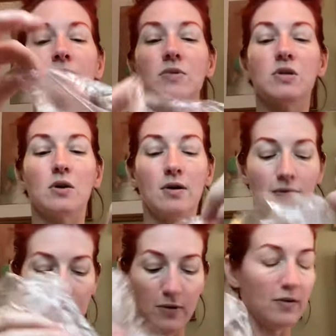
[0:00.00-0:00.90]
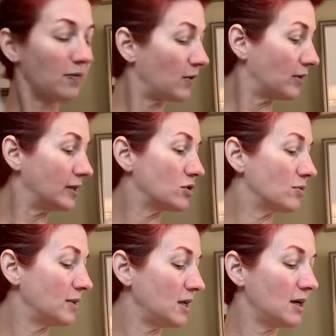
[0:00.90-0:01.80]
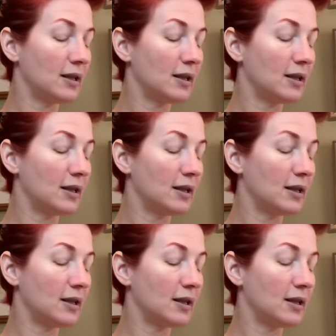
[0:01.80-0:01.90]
So if you're an intermediate,